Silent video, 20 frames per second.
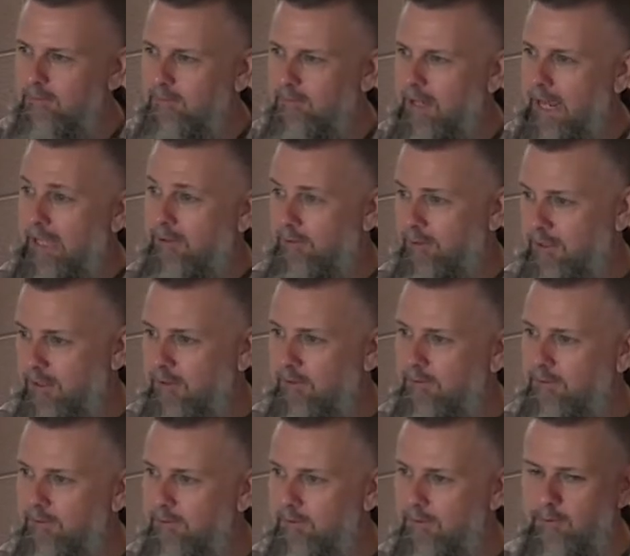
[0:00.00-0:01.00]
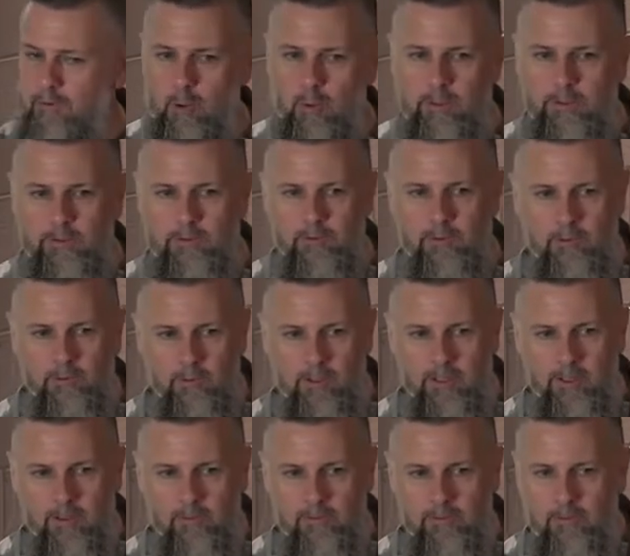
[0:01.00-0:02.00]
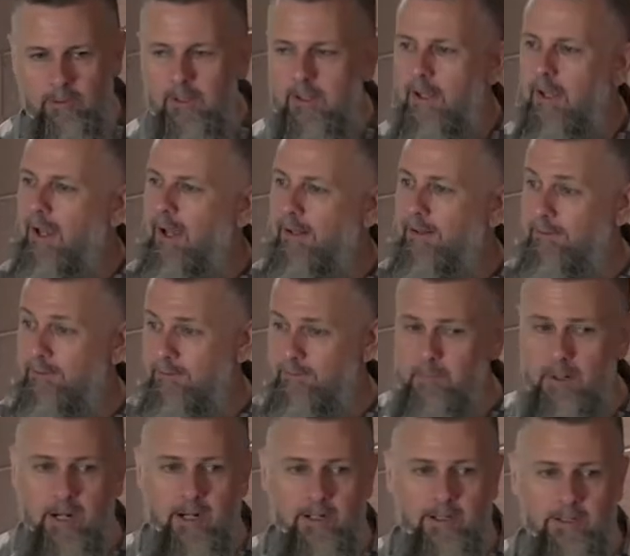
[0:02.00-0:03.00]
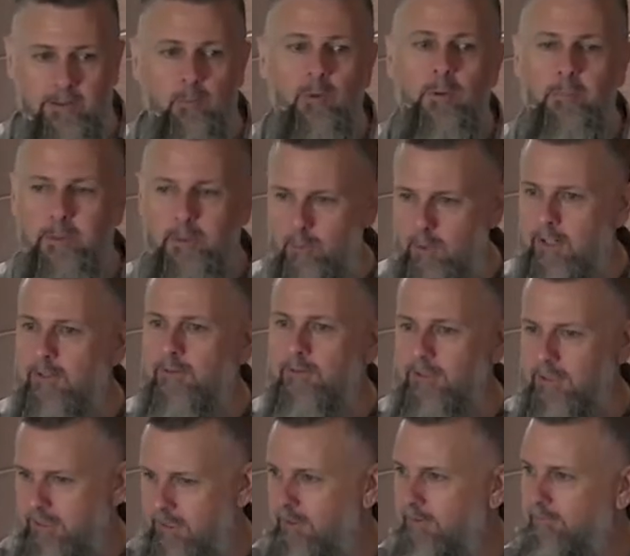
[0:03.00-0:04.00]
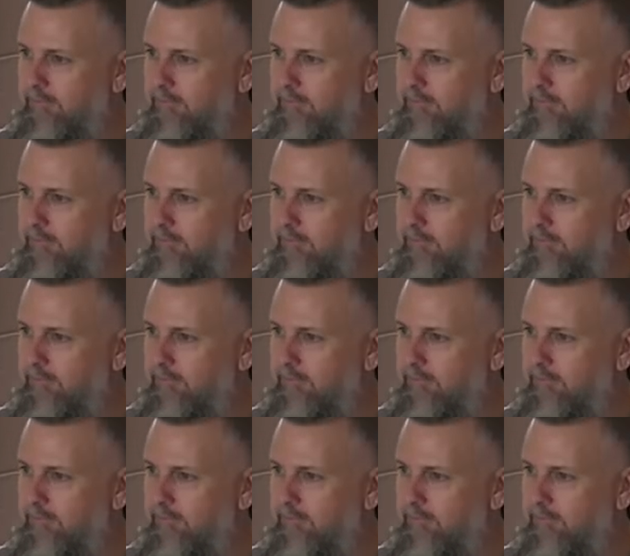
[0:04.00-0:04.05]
as it is going to the ground, and this body will be raised again.